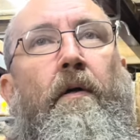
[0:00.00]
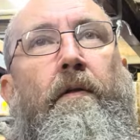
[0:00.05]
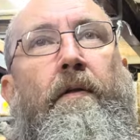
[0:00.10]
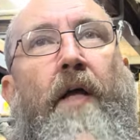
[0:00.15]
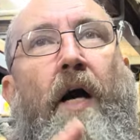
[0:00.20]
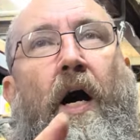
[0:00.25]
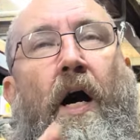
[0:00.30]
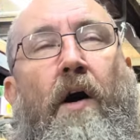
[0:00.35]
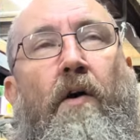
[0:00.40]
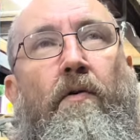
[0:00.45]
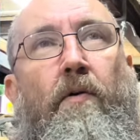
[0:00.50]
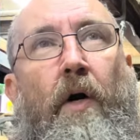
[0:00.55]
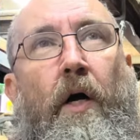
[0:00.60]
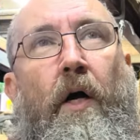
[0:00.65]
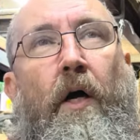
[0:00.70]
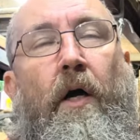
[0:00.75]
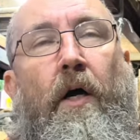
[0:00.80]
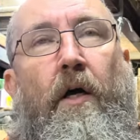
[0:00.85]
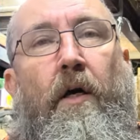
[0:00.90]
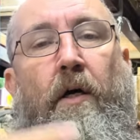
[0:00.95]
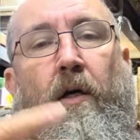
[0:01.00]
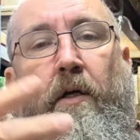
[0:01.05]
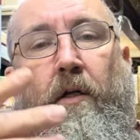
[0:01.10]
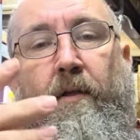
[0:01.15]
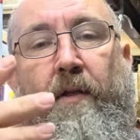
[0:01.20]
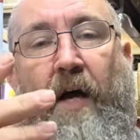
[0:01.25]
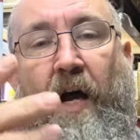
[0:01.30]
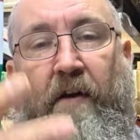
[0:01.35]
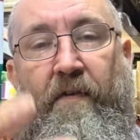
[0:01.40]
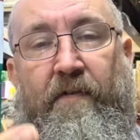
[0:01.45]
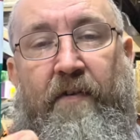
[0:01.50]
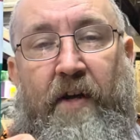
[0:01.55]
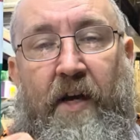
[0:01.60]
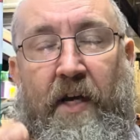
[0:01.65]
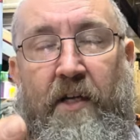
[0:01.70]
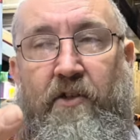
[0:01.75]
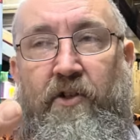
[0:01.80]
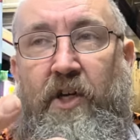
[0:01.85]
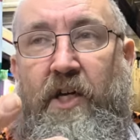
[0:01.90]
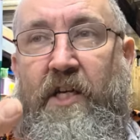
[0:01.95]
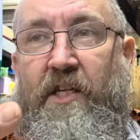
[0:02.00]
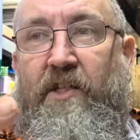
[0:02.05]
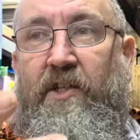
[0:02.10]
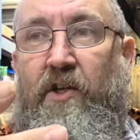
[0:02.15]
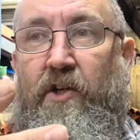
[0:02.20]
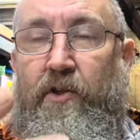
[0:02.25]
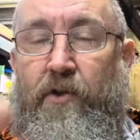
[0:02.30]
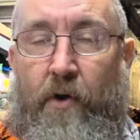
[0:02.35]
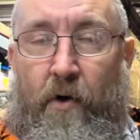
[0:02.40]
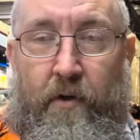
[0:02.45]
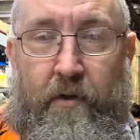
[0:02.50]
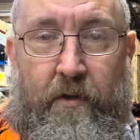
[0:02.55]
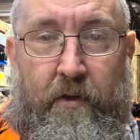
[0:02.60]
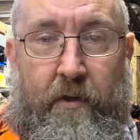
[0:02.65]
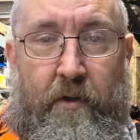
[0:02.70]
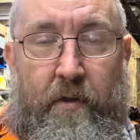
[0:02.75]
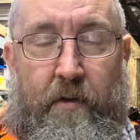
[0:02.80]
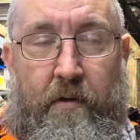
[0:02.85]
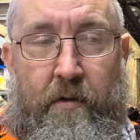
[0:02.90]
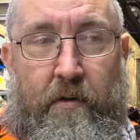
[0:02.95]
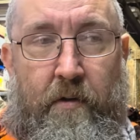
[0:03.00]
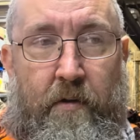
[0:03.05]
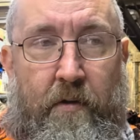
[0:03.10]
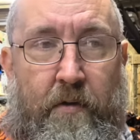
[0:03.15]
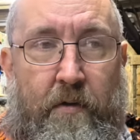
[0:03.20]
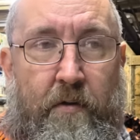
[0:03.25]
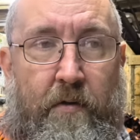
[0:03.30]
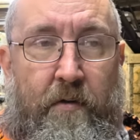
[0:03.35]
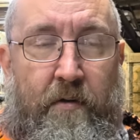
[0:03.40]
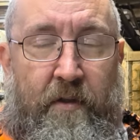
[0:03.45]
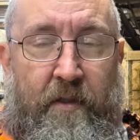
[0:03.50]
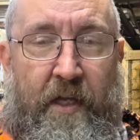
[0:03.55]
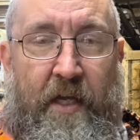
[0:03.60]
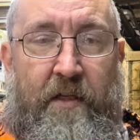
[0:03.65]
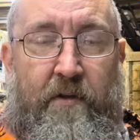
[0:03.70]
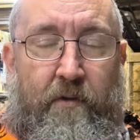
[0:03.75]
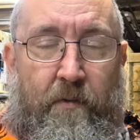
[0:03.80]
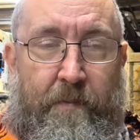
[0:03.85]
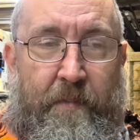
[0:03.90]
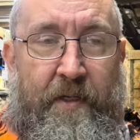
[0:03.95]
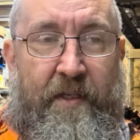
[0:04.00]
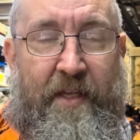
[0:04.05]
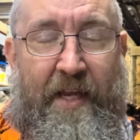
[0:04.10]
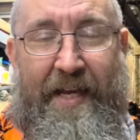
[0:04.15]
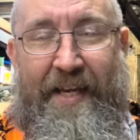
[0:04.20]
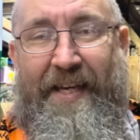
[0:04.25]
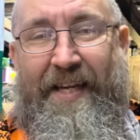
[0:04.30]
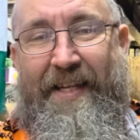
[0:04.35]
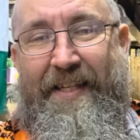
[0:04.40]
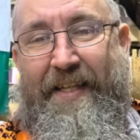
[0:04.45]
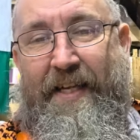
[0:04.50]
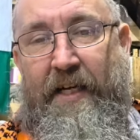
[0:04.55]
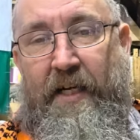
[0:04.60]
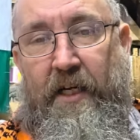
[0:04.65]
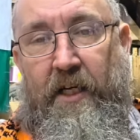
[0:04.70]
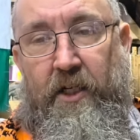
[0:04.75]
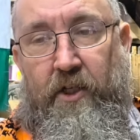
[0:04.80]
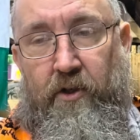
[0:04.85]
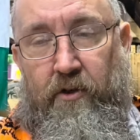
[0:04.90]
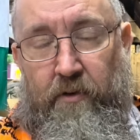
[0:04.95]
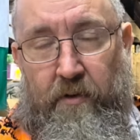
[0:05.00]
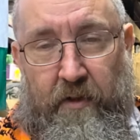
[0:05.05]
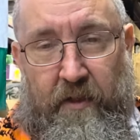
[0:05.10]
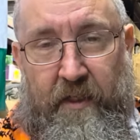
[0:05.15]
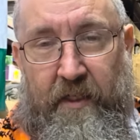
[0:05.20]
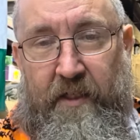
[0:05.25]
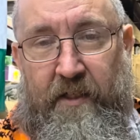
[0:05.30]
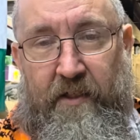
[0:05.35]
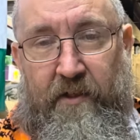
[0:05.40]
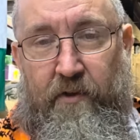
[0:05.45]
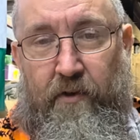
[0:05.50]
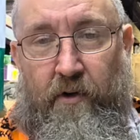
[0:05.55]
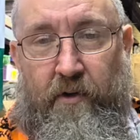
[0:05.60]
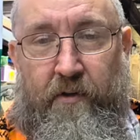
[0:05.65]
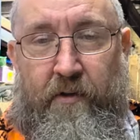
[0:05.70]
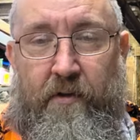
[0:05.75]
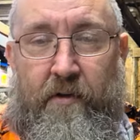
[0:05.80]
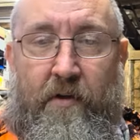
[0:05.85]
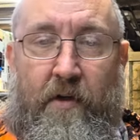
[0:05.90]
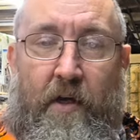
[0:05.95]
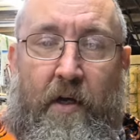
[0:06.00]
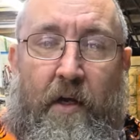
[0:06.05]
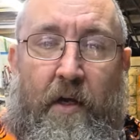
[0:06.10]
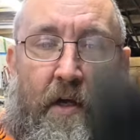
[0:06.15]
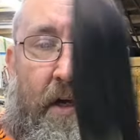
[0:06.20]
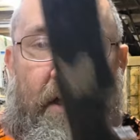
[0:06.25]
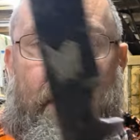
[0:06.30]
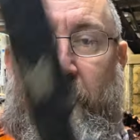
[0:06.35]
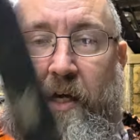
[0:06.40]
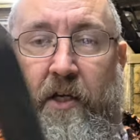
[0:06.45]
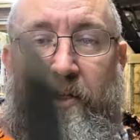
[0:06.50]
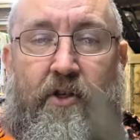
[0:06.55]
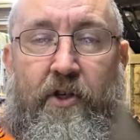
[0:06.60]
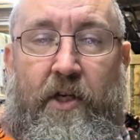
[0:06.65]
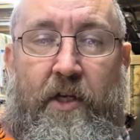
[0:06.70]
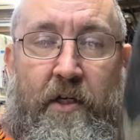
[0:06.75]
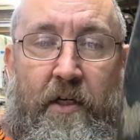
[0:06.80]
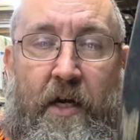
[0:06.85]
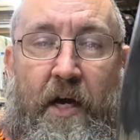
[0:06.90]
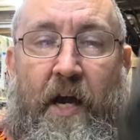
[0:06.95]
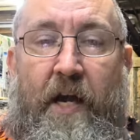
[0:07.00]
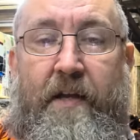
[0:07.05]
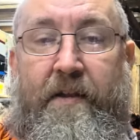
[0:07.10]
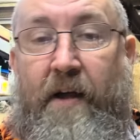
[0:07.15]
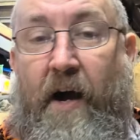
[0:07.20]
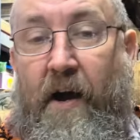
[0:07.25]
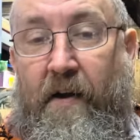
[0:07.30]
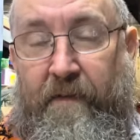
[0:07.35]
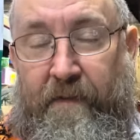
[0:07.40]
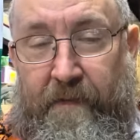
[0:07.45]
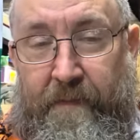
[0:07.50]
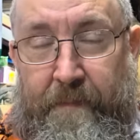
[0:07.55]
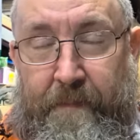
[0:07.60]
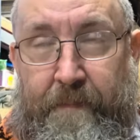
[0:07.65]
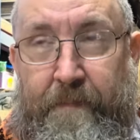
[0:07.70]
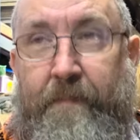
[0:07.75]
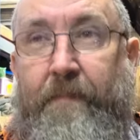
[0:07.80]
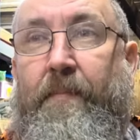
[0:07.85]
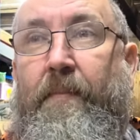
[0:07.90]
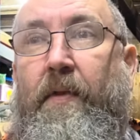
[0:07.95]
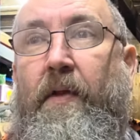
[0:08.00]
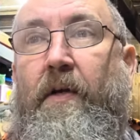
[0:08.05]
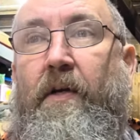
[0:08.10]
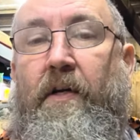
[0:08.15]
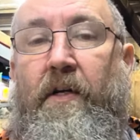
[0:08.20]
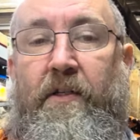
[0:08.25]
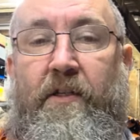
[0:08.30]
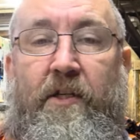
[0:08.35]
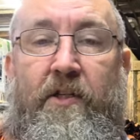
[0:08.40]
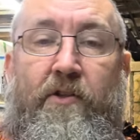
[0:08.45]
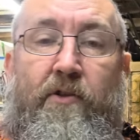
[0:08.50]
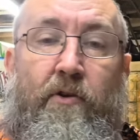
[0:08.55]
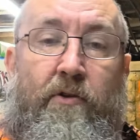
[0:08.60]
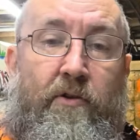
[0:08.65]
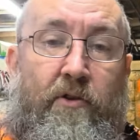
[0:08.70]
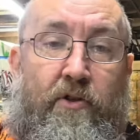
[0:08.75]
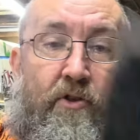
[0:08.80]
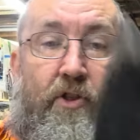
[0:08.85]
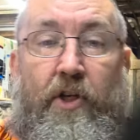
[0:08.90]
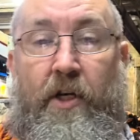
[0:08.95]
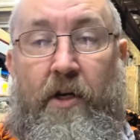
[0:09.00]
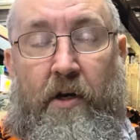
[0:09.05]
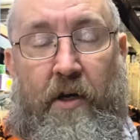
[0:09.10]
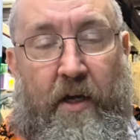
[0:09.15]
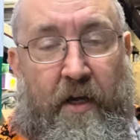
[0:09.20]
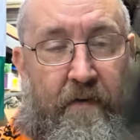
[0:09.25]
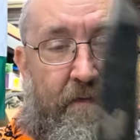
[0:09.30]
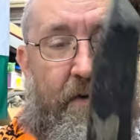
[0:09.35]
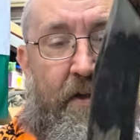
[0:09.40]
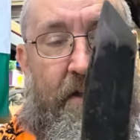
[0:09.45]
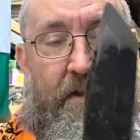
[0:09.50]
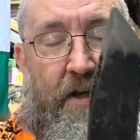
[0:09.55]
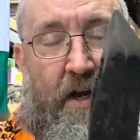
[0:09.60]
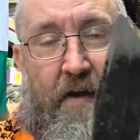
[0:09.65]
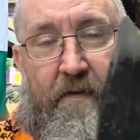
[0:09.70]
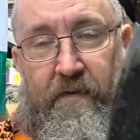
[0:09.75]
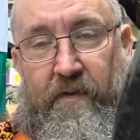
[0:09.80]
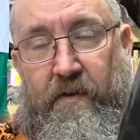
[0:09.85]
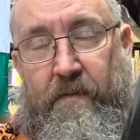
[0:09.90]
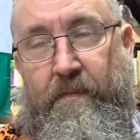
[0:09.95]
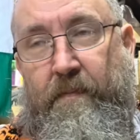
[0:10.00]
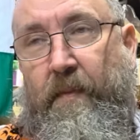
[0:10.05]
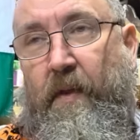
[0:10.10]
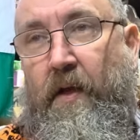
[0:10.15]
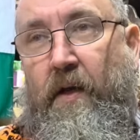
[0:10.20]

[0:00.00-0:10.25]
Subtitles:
Now, KnifeCatch is not to be taken literally. It's not catching a knife. It is not jiggling with knives.